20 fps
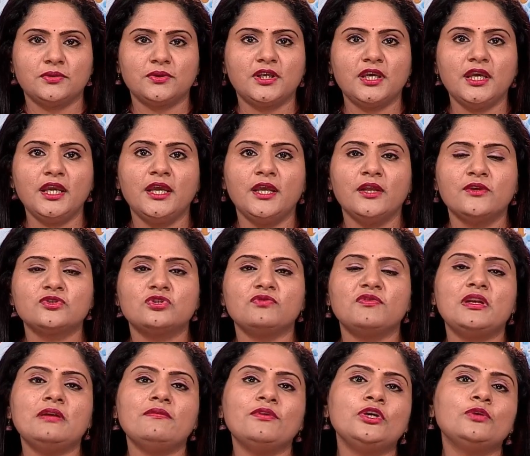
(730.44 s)
Okay. So,
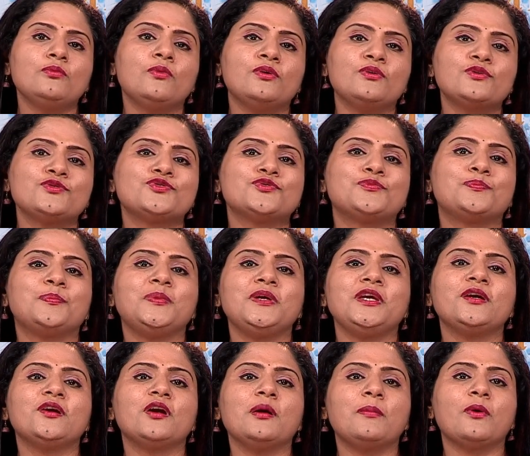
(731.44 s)
whenever you want to
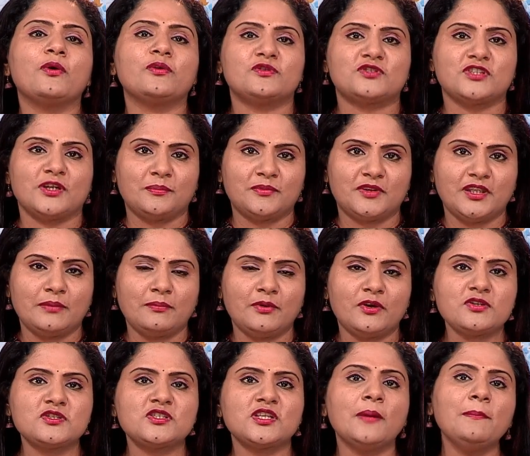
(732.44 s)
speak about something,
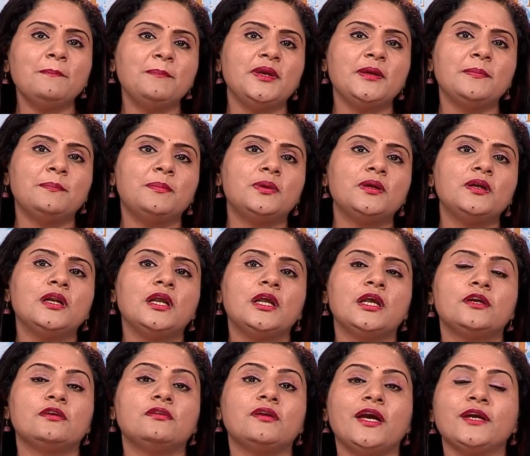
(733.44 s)
because some people
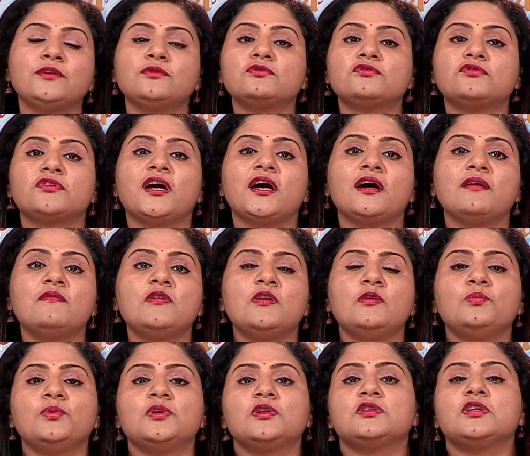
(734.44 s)
like to travel
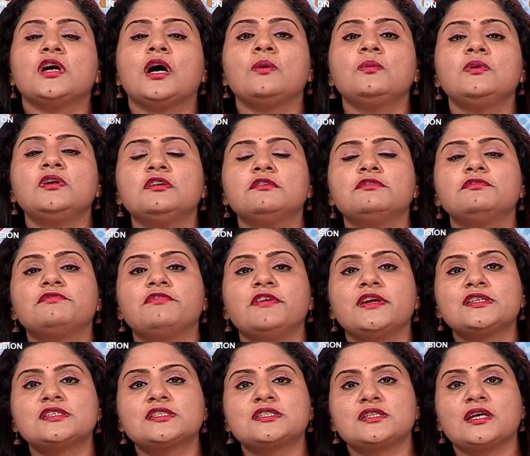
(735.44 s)
without a
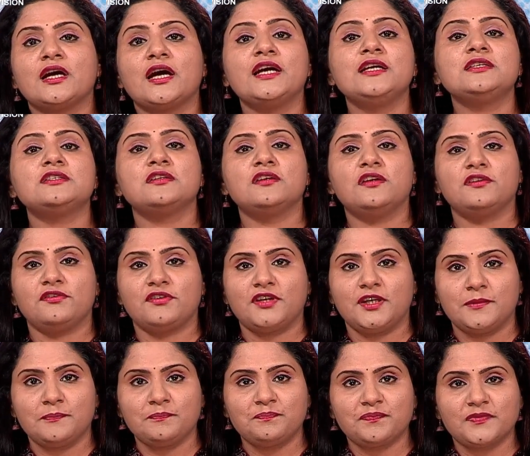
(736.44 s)
fixed itinerary.
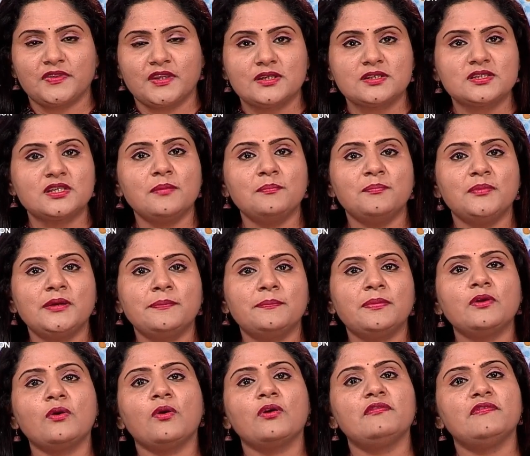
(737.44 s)
Some
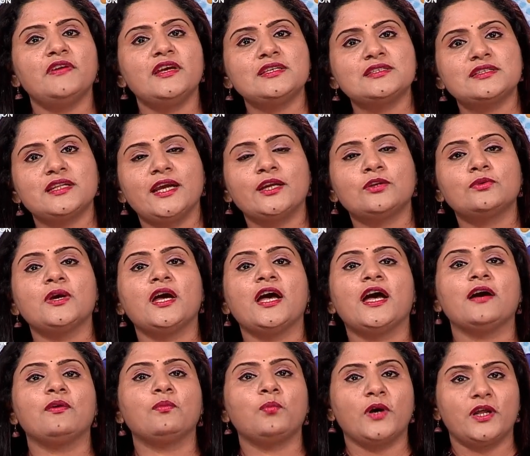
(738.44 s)
people always like to
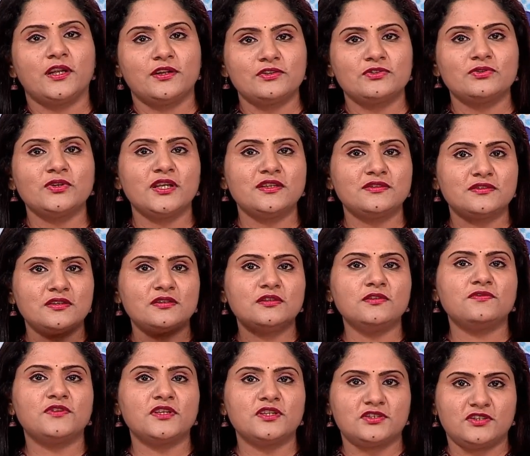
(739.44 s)
have one. So, that is the
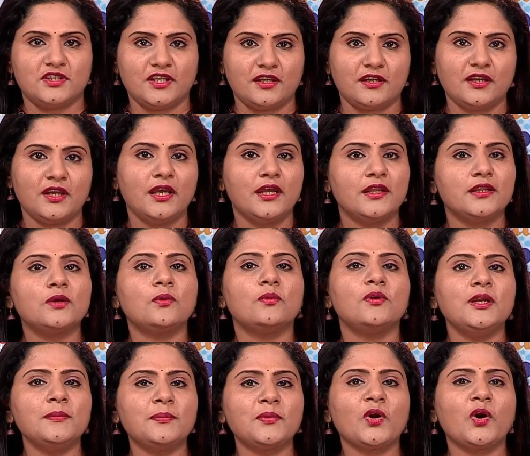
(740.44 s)
difference there. The
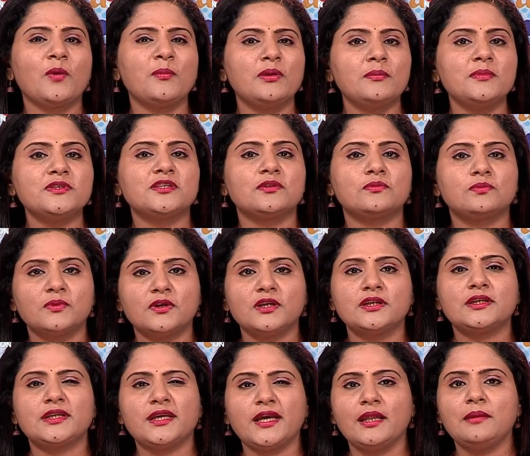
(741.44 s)
only problem is that
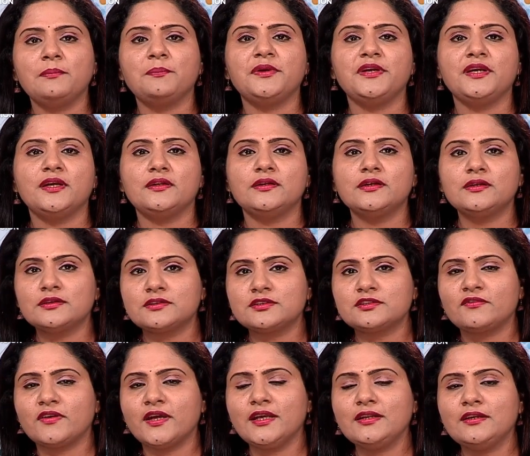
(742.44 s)
word can be a little
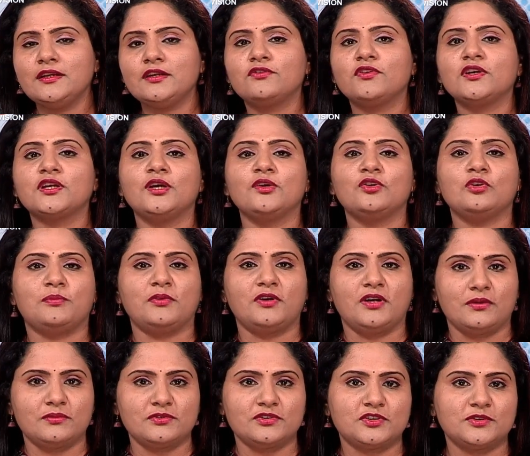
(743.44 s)
slightly tricky to
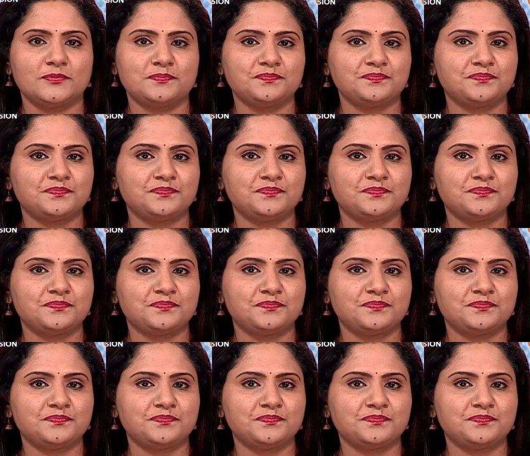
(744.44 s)
pronounce.